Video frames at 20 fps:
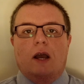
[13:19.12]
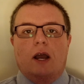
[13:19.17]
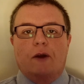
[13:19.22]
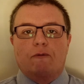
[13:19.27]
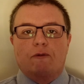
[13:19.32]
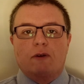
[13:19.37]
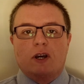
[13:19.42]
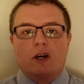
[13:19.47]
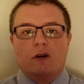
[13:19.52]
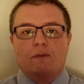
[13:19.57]

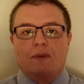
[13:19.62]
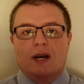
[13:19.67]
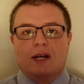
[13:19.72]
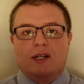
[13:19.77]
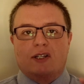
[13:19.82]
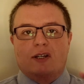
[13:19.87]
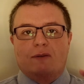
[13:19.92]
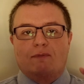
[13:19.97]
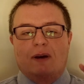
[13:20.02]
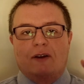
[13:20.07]
If we go back
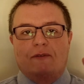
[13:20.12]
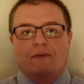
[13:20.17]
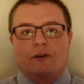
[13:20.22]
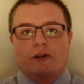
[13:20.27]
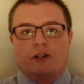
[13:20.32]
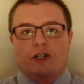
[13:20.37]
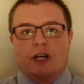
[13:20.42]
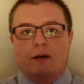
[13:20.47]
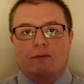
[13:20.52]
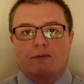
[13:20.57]
to Matthew
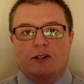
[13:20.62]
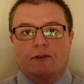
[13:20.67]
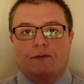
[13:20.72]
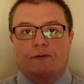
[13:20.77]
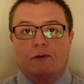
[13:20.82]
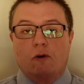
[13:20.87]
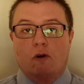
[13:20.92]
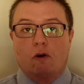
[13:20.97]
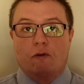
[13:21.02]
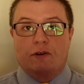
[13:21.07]
chapter
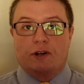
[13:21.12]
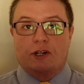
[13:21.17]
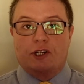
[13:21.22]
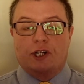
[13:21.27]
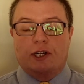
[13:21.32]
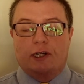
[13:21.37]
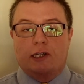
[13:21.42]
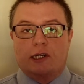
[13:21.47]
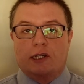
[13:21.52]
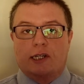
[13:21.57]
4 in
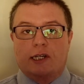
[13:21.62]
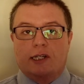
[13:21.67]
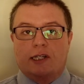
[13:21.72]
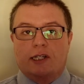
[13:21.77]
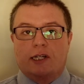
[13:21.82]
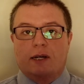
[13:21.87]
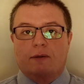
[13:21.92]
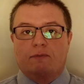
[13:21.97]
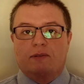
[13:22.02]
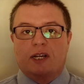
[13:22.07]
Jesus'
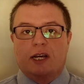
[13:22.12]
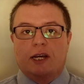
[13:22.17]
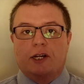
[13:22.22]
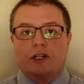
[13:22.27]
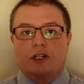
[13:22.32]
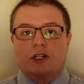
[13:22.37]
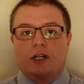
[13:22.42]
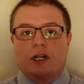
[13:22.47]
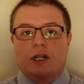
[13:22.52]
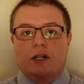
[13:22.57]

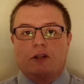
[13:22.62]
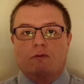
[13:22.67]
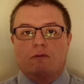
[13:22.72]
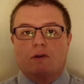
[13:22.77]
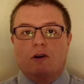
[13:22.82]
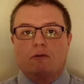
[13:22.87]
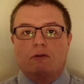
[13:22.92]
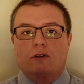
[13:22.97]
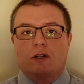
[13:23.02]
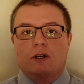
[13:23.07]
temptation in the
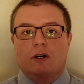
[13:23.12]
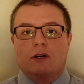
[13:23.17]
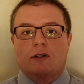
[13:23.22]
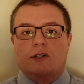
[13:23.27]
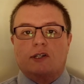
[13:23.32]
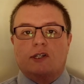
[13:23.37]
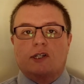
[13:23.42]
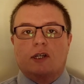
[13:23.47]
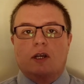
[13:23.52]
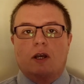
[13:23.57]

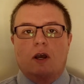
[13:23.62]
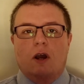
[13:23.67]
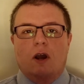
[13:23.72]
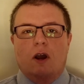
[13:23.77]
wilderness,